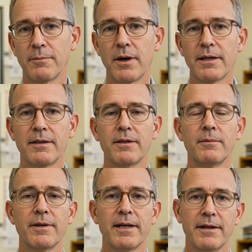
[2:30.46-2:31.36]
prices
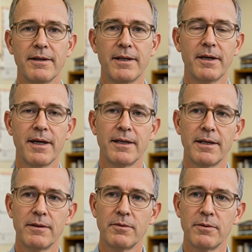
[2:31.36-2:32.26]
began
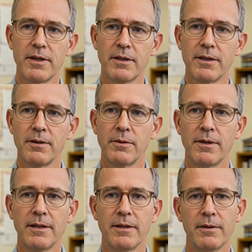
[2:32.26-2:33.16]
declining for various
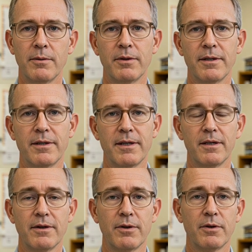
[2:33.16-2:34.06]
reasons we'll
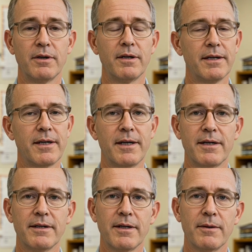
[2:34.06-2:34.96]
discuss shortly,
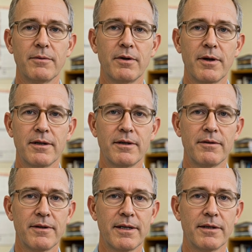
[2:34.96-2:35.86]
some traders
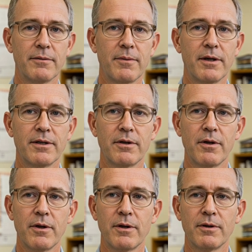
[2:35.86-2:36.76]
faced margin
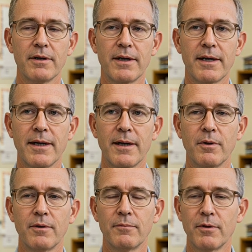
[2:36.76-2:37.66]
calls and
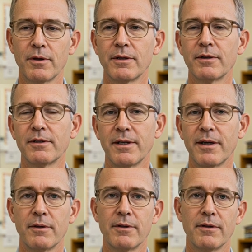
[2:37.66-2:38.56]
were forced to
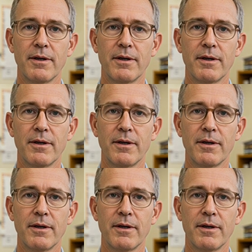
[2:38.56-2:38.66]
sell.